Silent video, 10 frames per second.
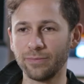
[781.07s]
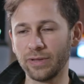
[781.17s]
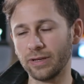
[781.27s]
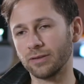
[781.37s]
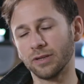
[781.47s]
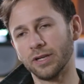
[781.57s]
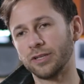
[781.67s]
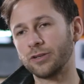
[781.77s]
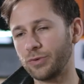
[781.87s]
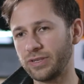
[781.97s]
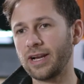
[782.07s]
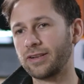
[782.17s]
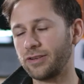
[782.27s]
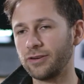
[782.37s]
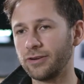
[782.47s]
something to
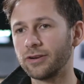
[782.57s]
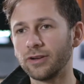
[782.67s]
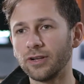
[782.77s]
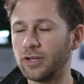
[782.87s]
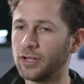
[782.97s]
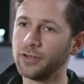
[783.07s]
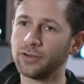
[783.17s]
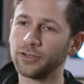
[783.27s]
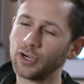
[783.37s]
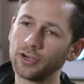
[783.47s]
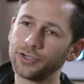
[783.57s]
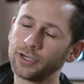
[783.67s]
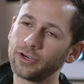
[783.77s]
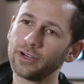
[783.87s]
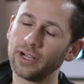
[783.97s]
protect your
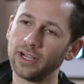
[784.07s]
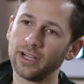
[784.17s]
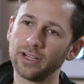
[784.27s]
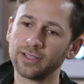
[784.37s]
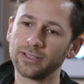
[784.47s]
charger